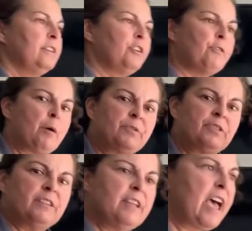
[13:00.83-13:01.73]
If you're up
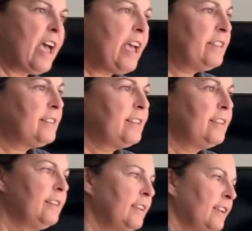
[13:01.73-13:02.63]
at the net,
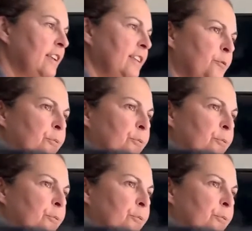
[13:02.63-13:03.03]
the